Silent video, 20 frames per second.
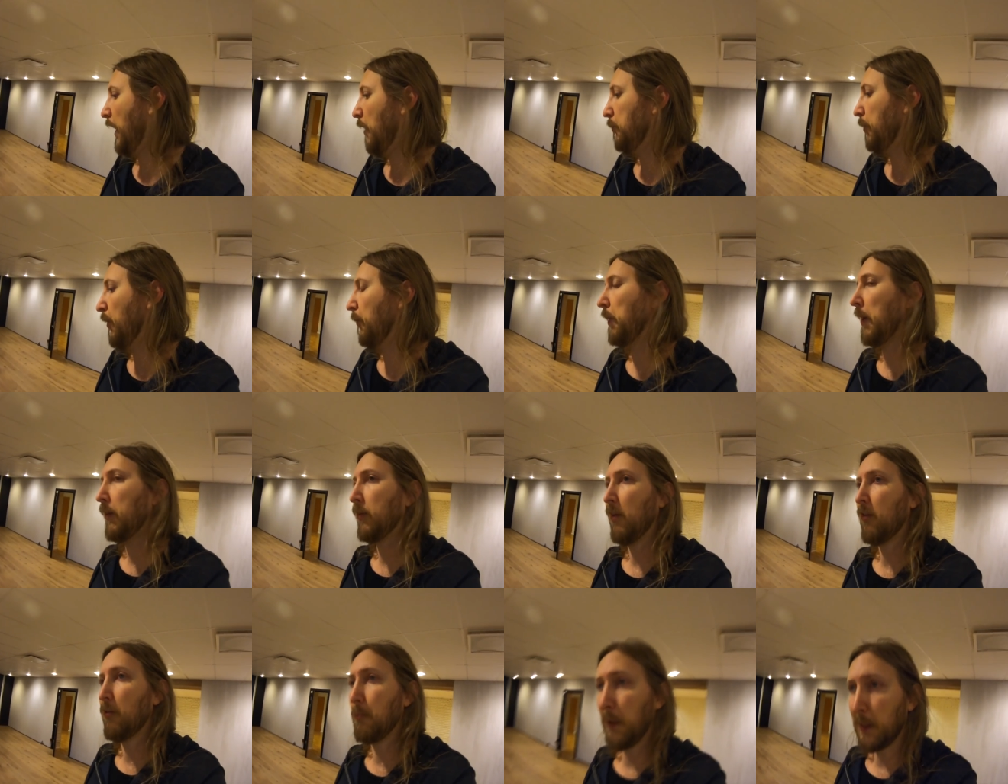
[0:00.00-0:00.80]
happy about
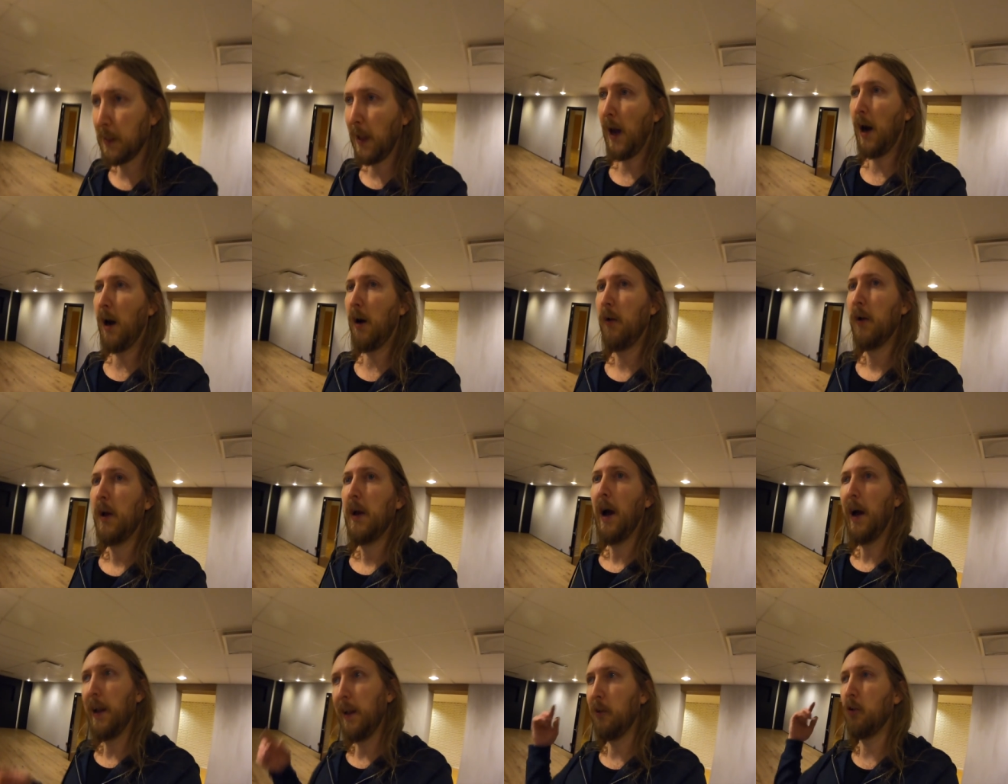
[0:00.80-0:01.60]
this. But now
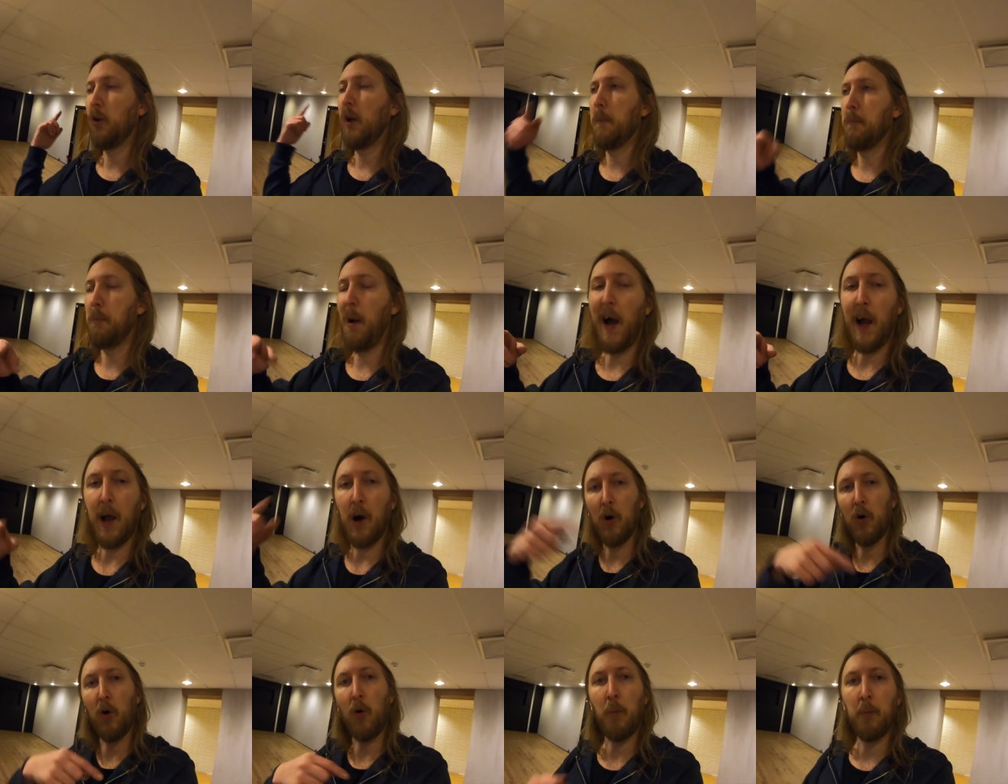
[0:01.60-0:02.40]
I need to get back
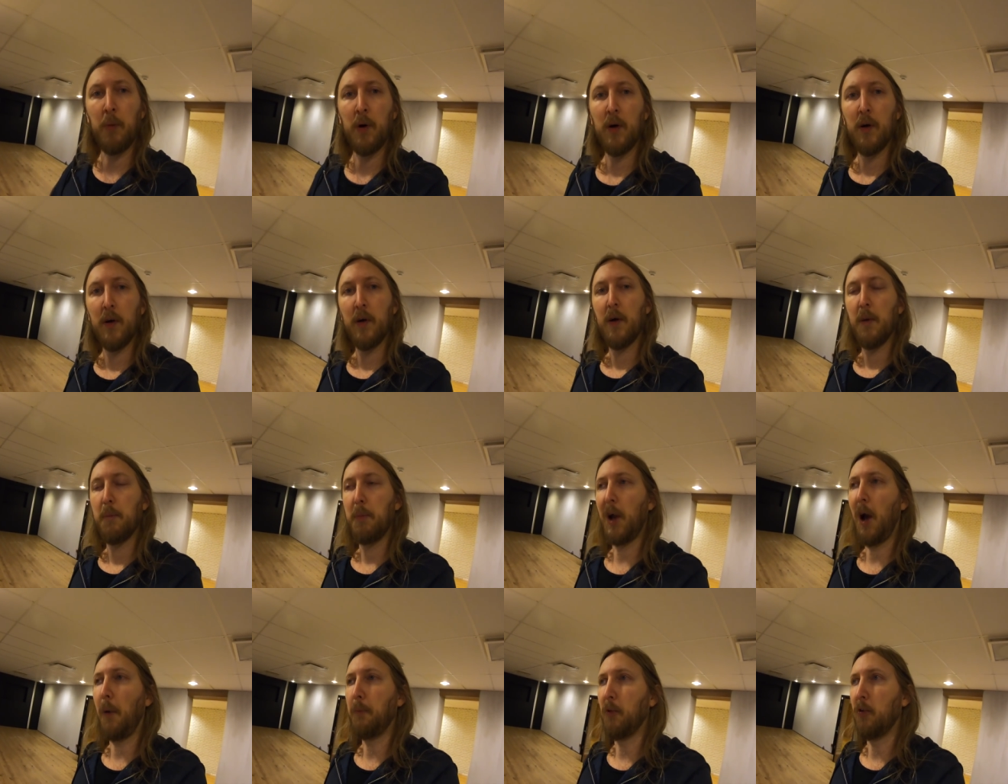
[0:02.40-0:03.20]
home,
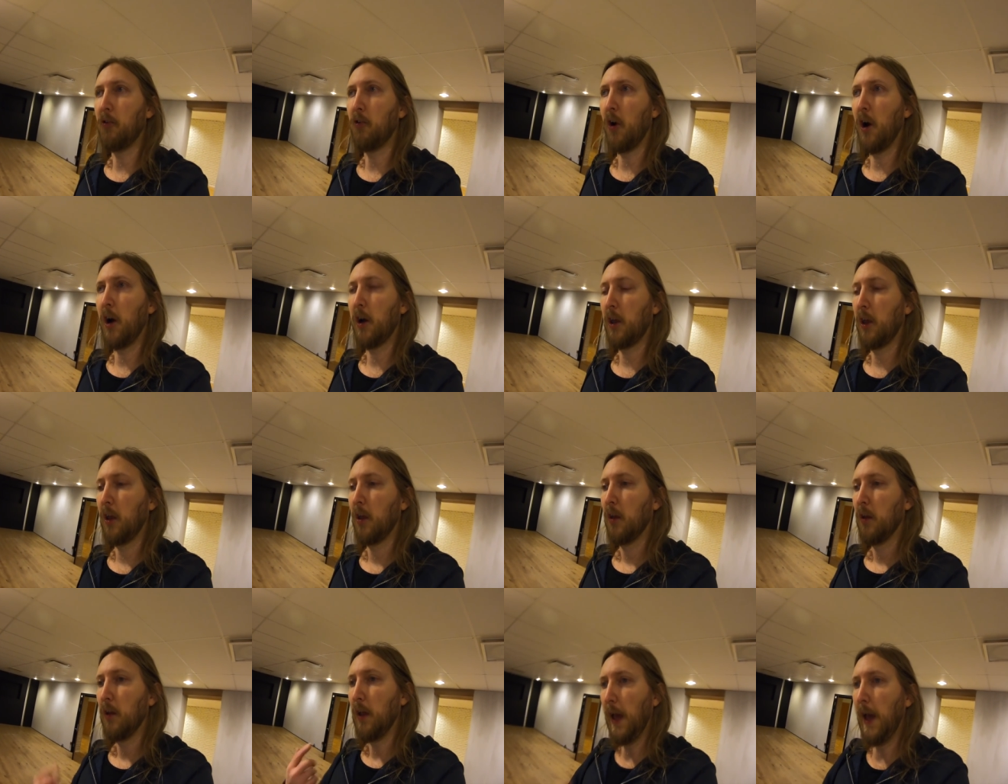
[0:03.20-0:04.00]
pick up the truck,
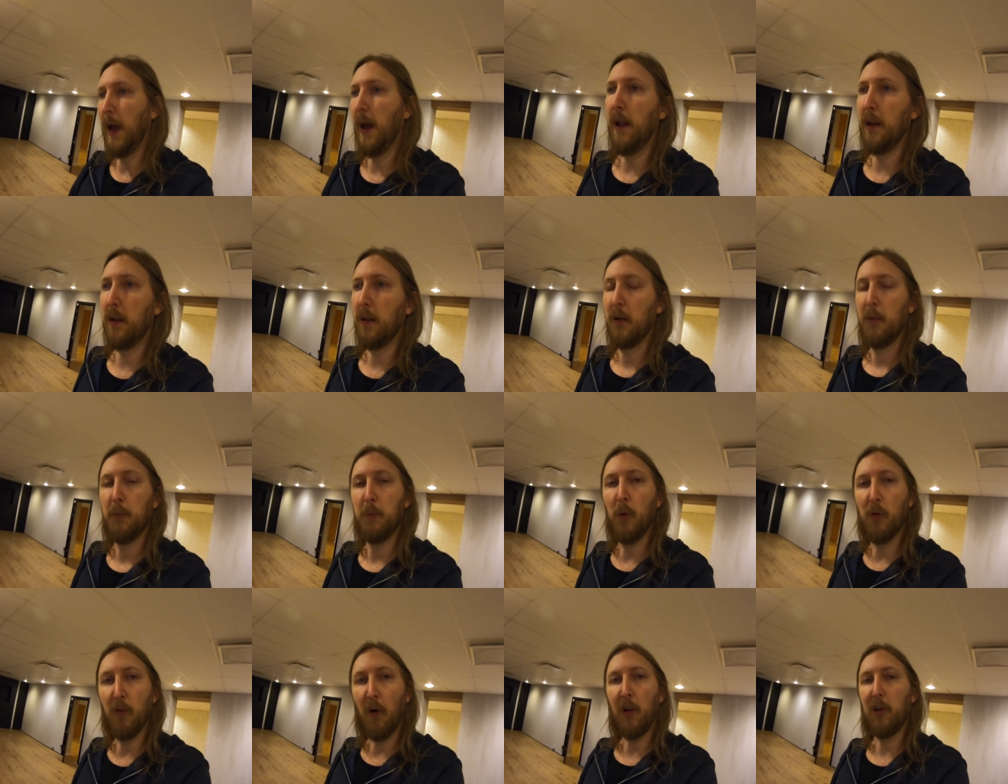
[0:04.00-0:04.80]
and
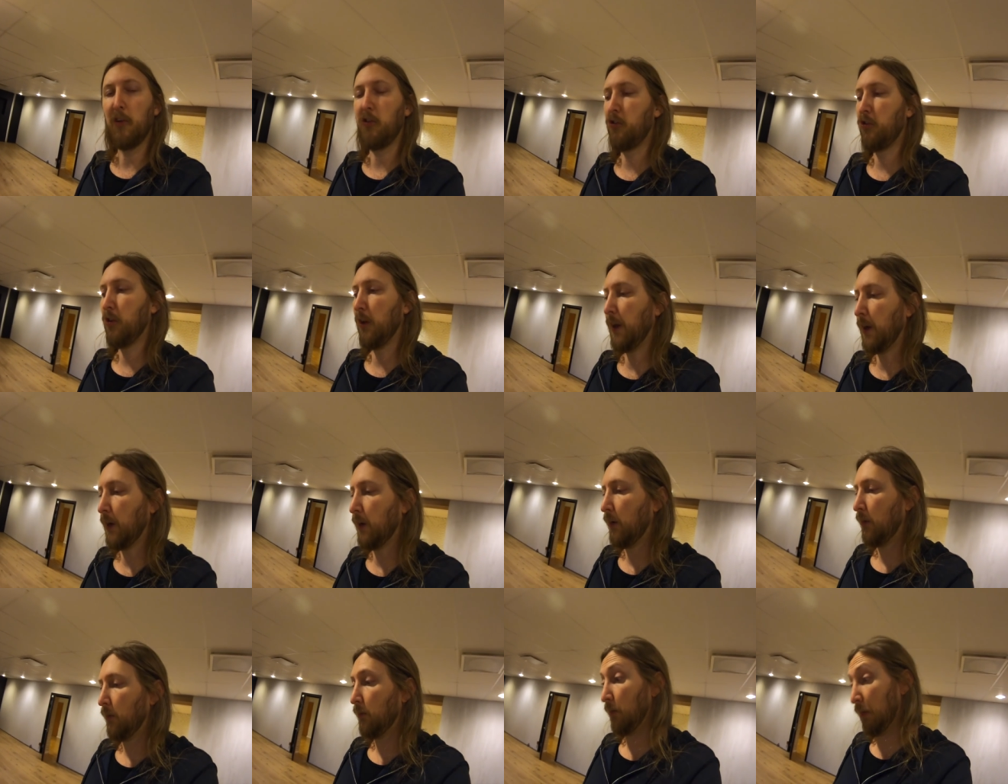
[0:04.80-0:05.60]
move all the shit
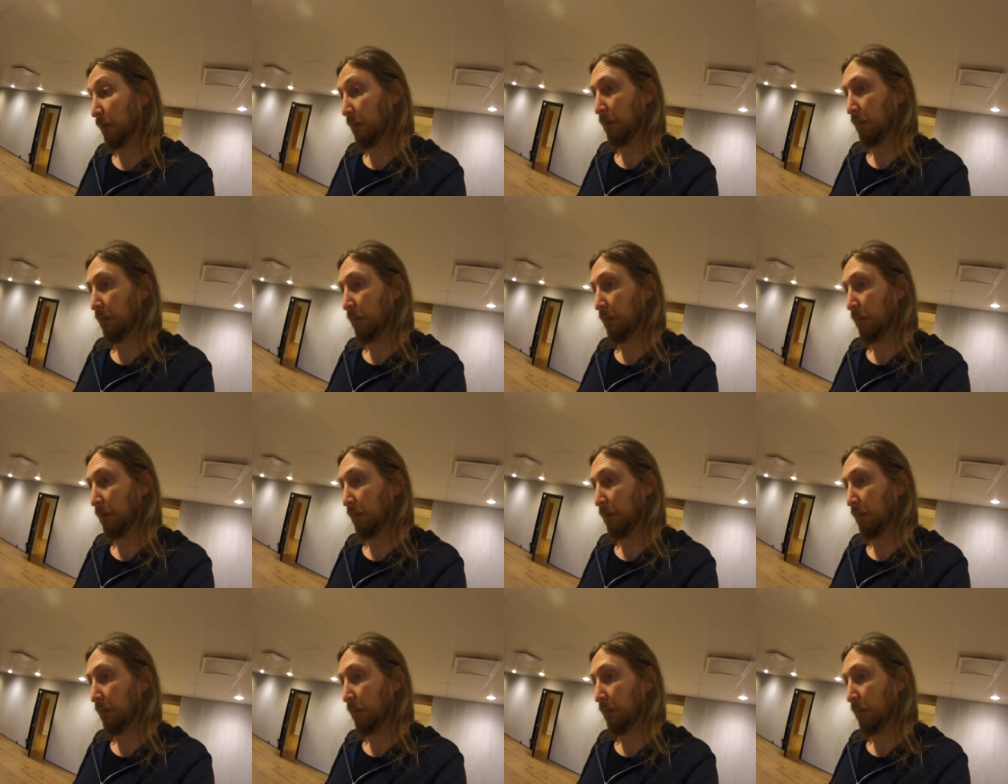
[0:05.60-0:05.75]
here.